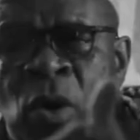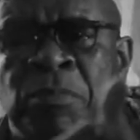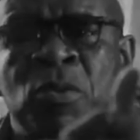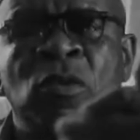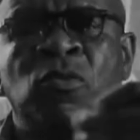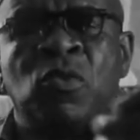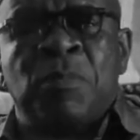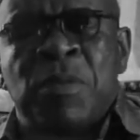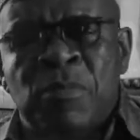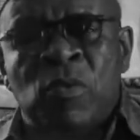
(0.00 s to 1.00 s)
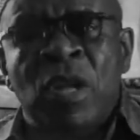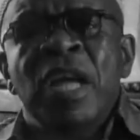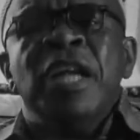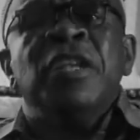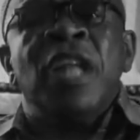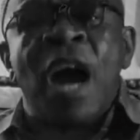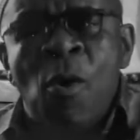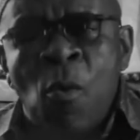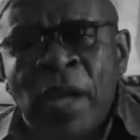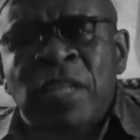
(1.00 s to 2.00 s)
what belongs to the people. Now
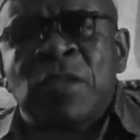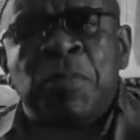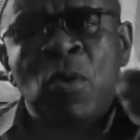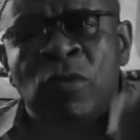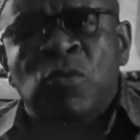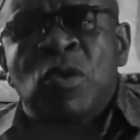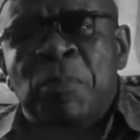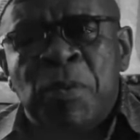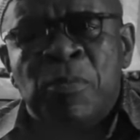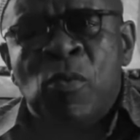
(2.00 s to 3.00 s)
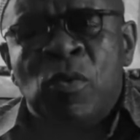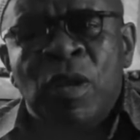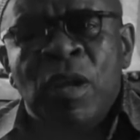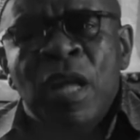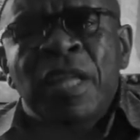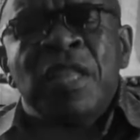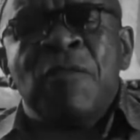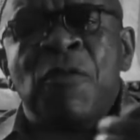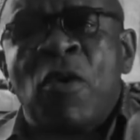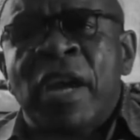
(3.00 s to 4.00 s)
what it belongs to the people, they
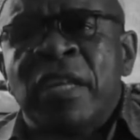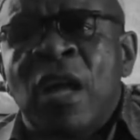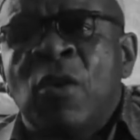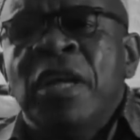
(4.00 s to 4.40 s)
forget now.